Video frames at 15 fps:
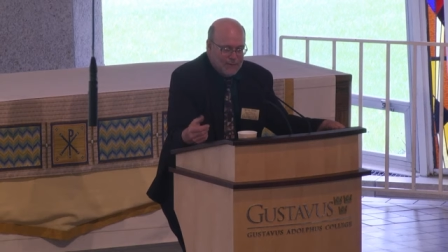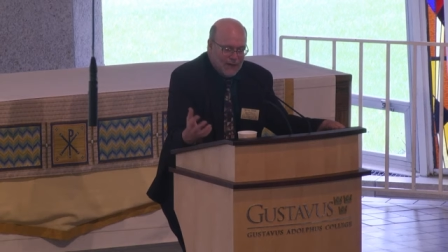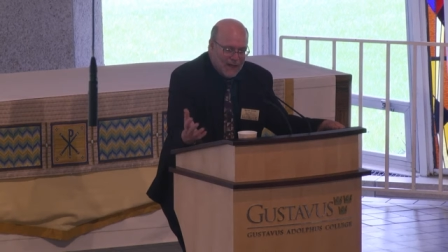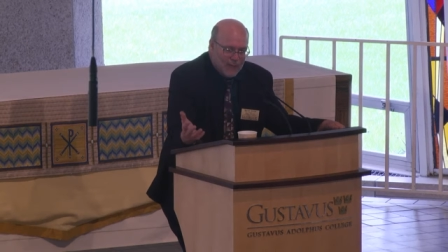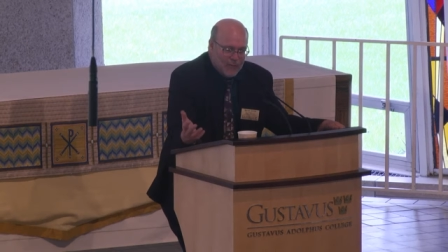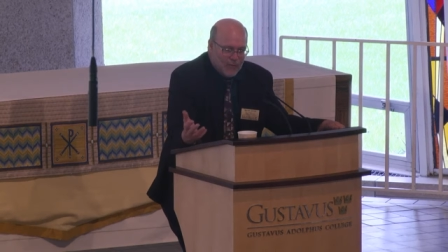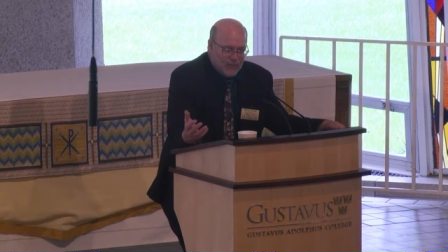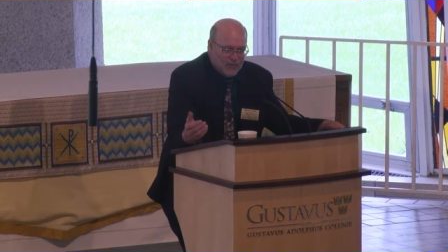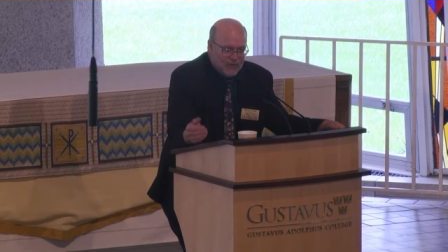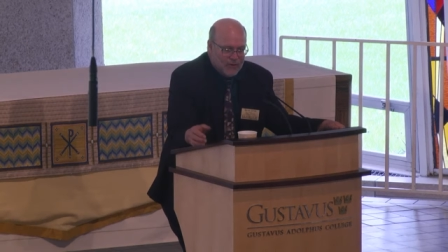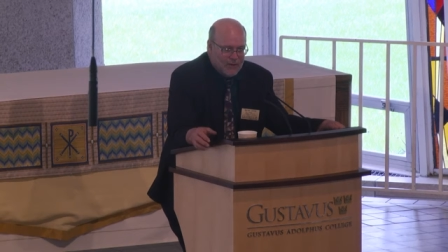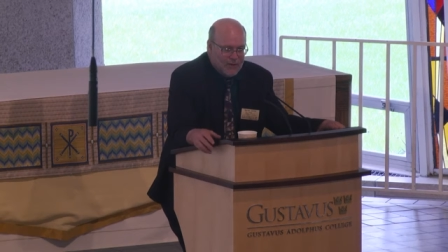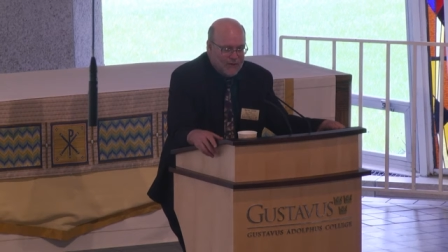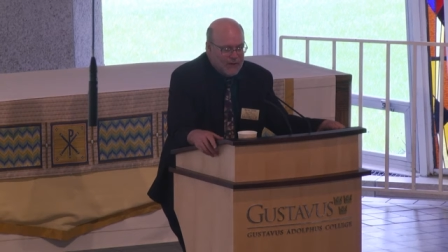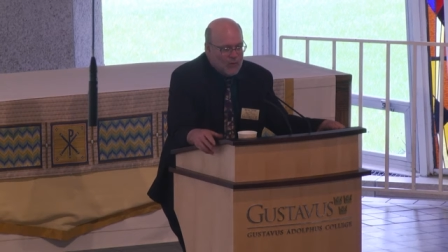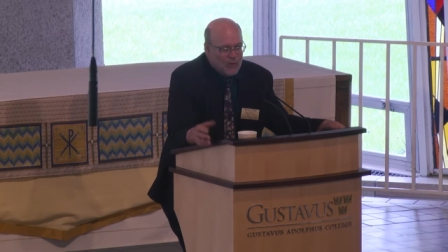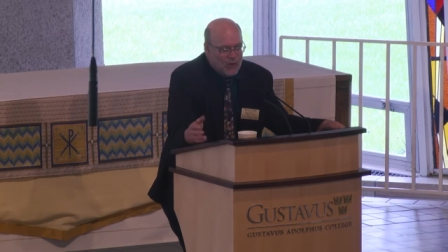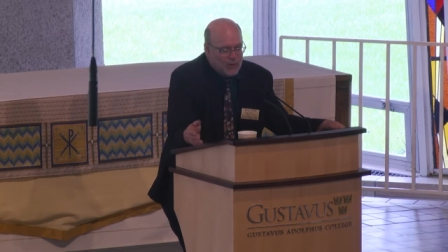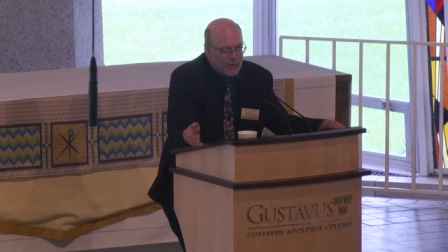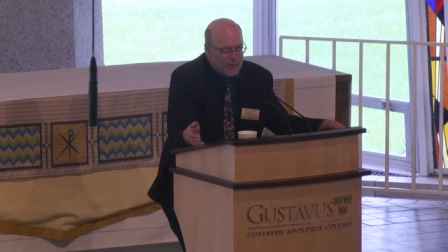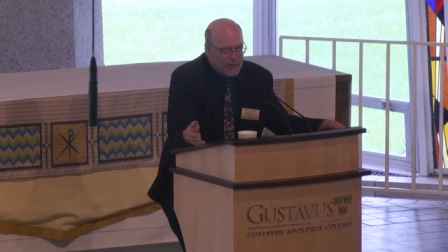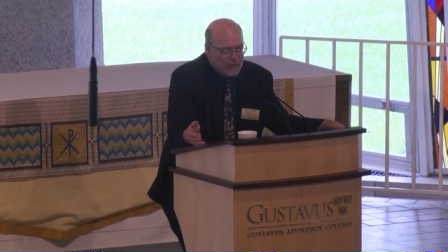compost it, and then what
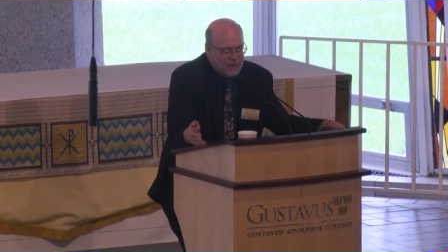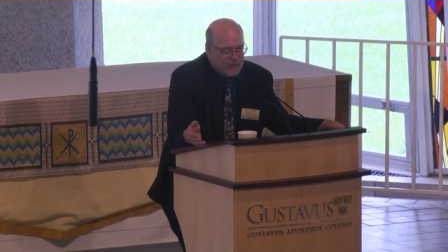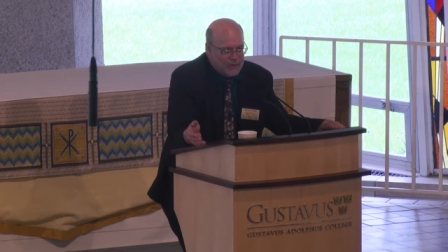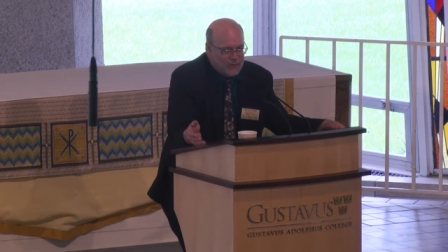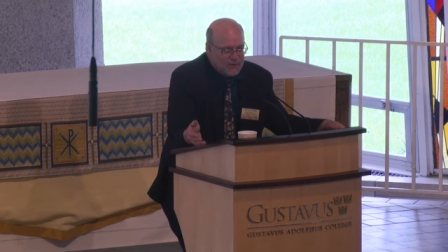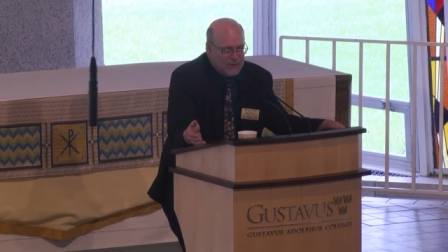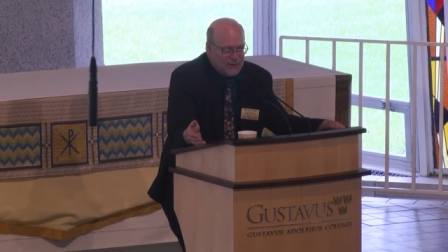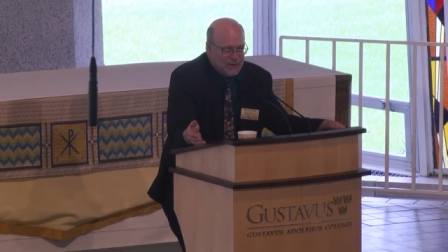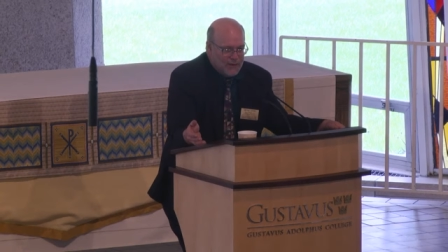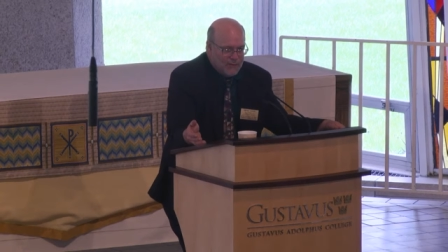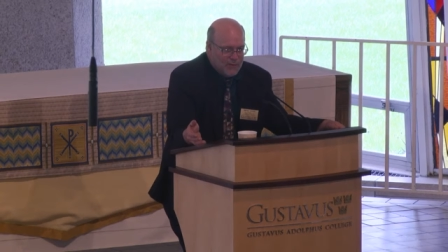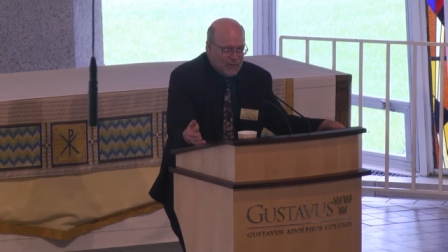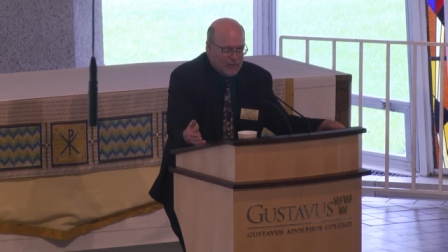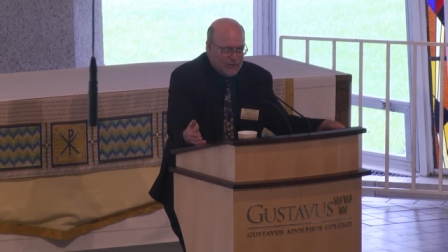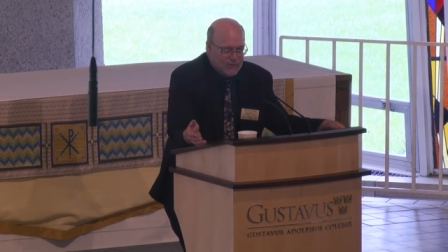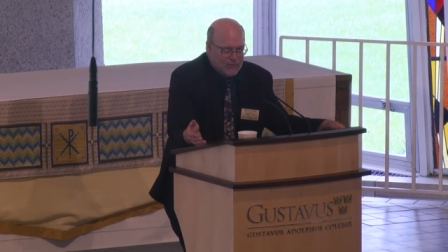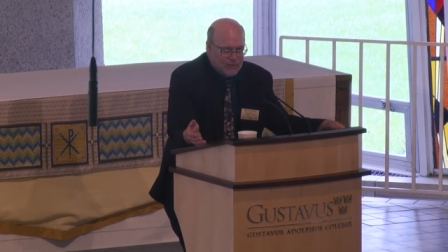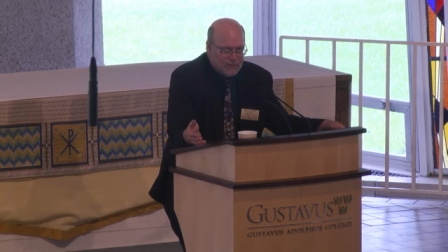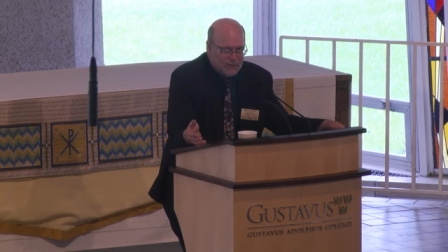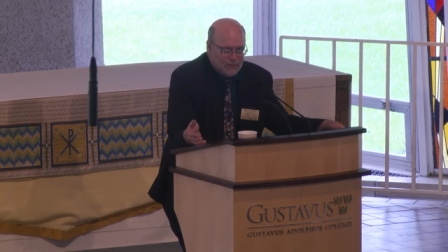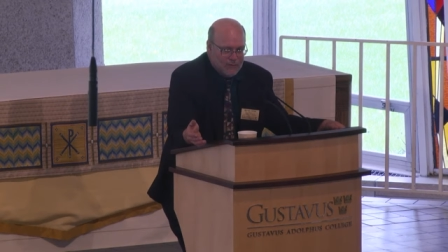do we want to do with the compost?